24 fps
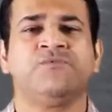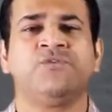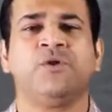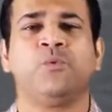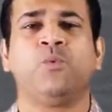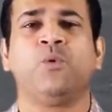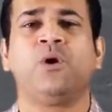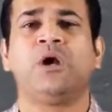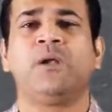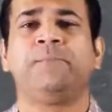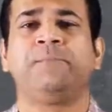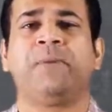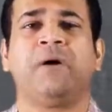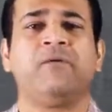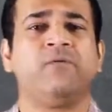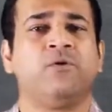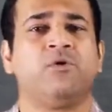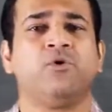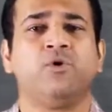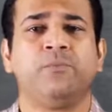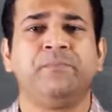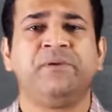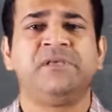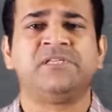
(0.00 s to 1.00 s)
of the word
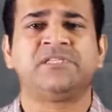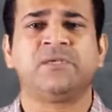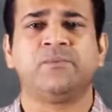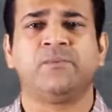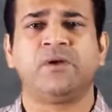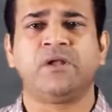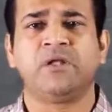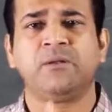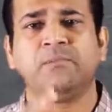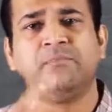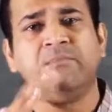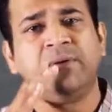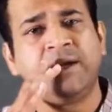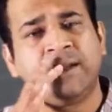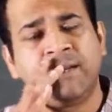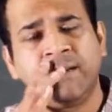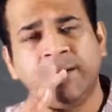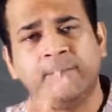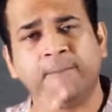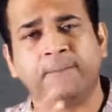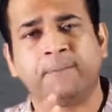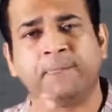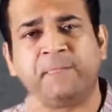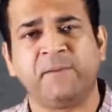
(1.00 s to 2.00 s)
power would be somewhere in
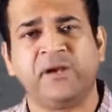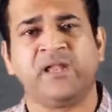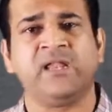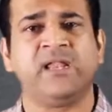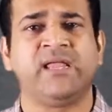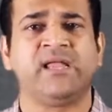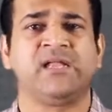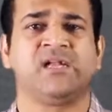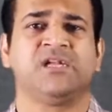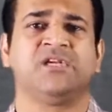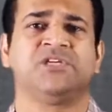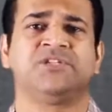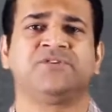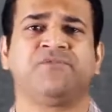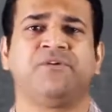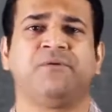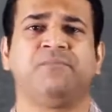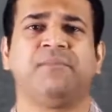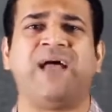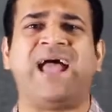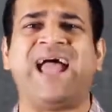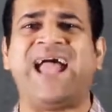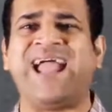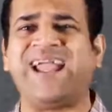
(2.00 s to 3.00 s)
Middle, Middle English
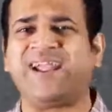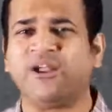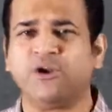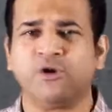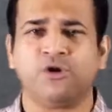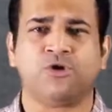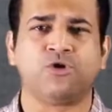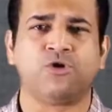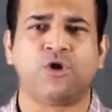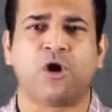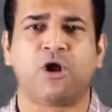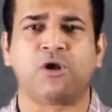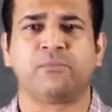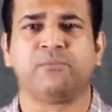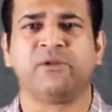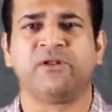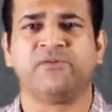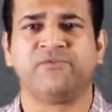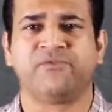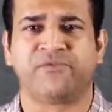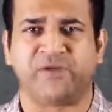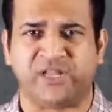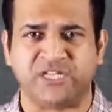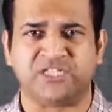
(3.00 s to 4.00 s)
from
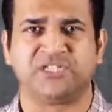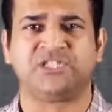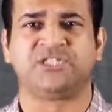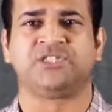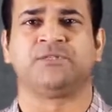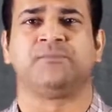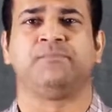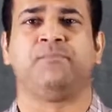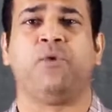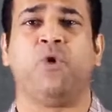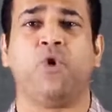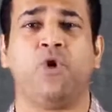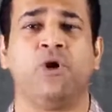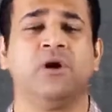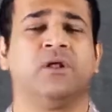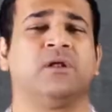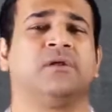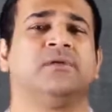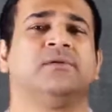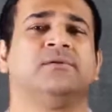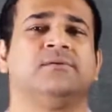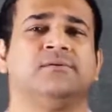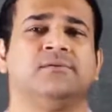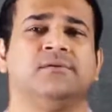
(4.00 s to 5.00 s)
Anglo-Norman French
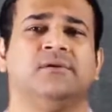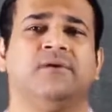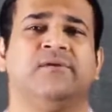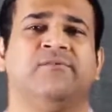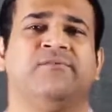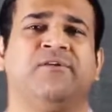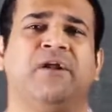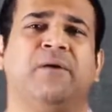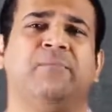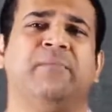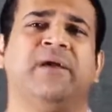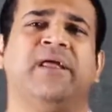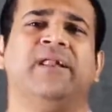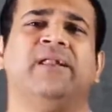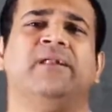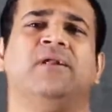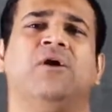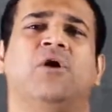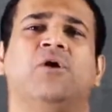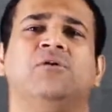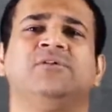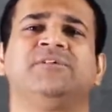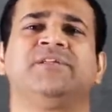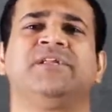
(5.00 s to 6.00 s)
power, from an
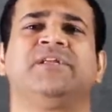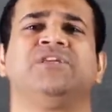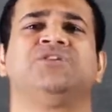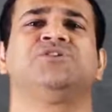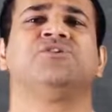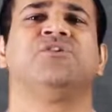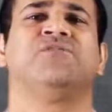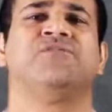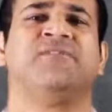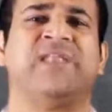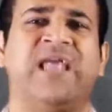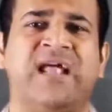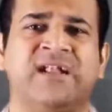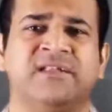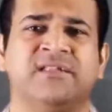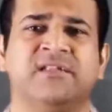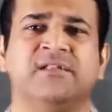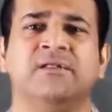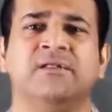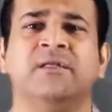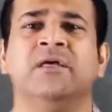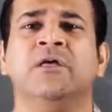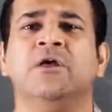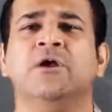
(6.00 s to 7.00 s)
alteration of
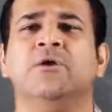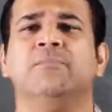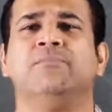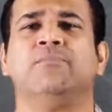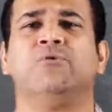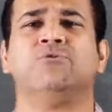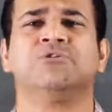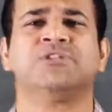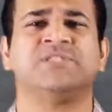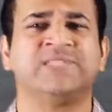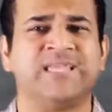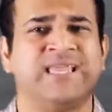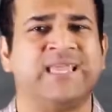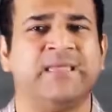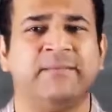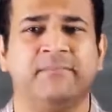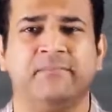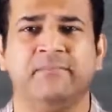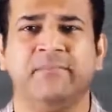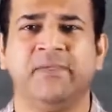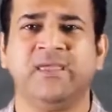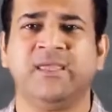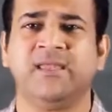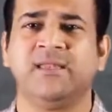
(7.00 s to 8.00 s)
Latin posse,
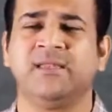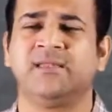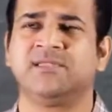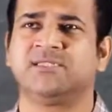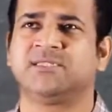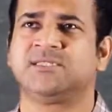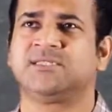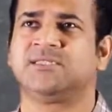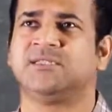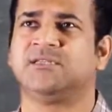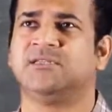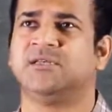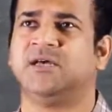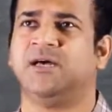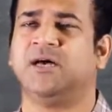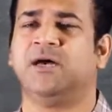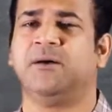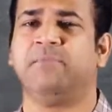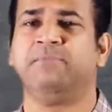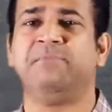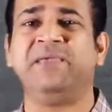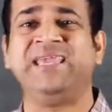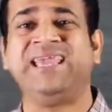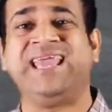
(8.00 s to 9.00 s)
means
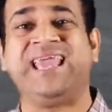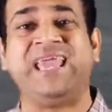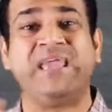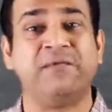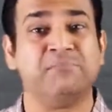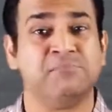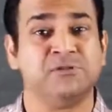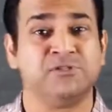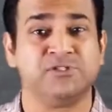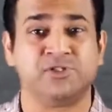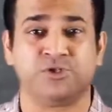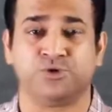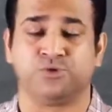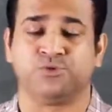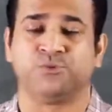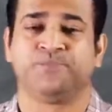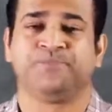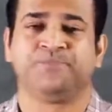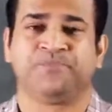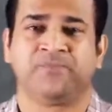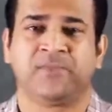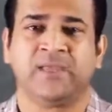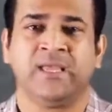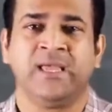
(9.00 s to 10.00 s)
uh, be able to.
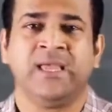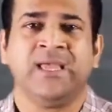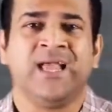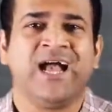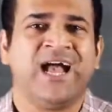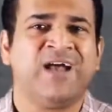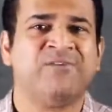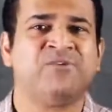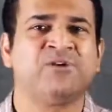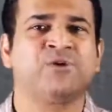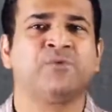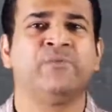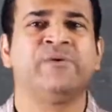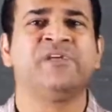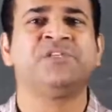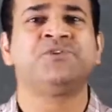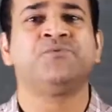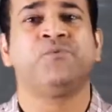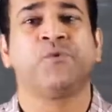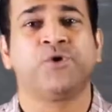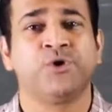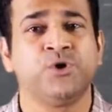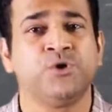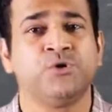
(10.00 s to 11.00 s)
I have a quiz
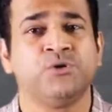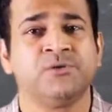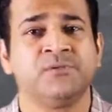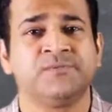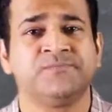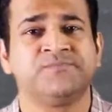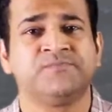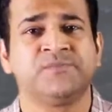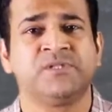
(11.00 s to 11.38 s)
for you.